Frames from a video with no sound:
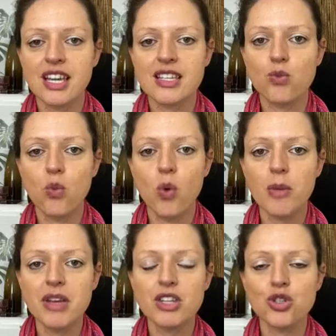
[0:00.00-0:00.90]
is
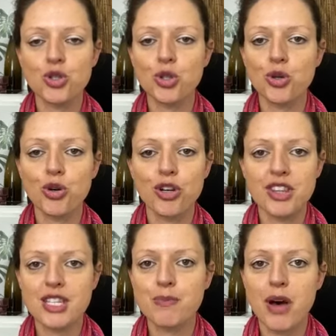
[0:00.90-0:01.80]
women during
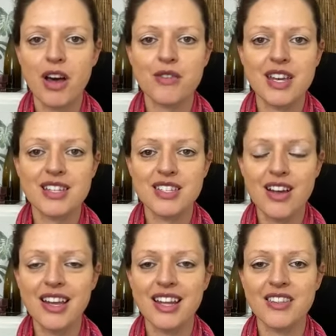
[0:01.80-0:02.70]
this part of their
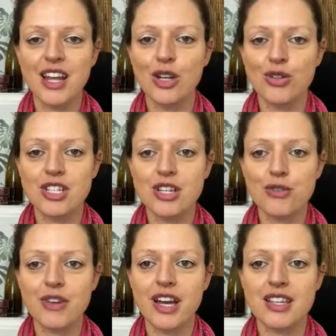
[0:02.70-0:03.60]
cycle, in their luteal
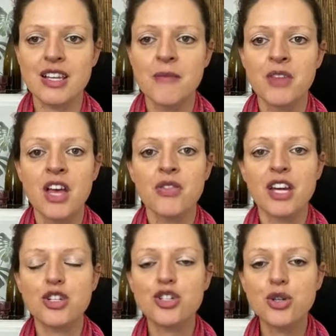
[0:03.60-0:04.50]
phase, they
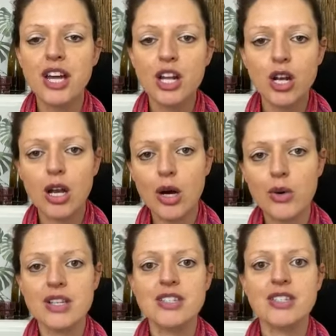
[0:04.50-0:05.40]
do get a
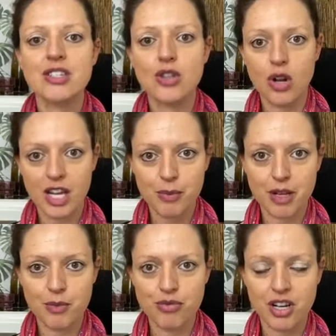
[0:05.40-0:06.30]
lower systolic
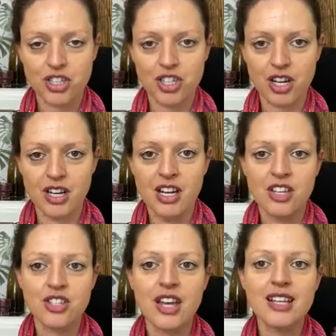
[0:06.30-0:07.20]
blood pressure.
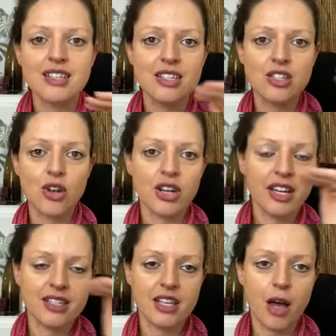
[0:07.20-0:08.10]
So that systolic
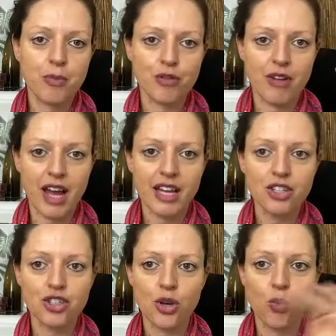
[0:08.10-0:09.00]
is the upper
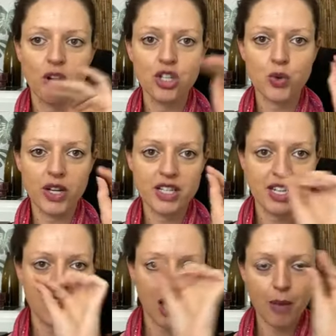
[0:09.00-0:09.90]
range. So 120,
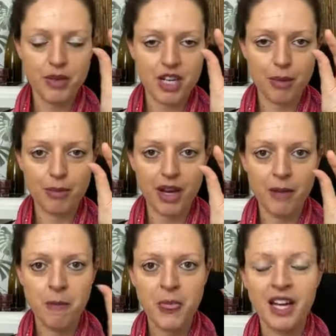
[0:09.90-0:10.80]
the upper number,
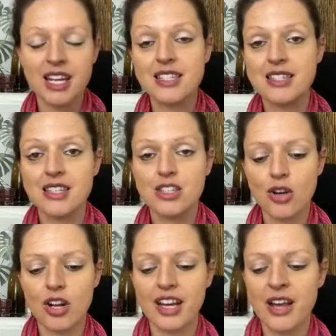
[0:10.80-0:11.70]
is a
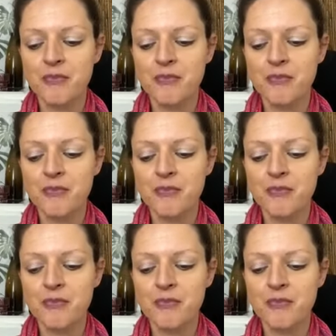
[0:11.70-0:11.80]
systolic.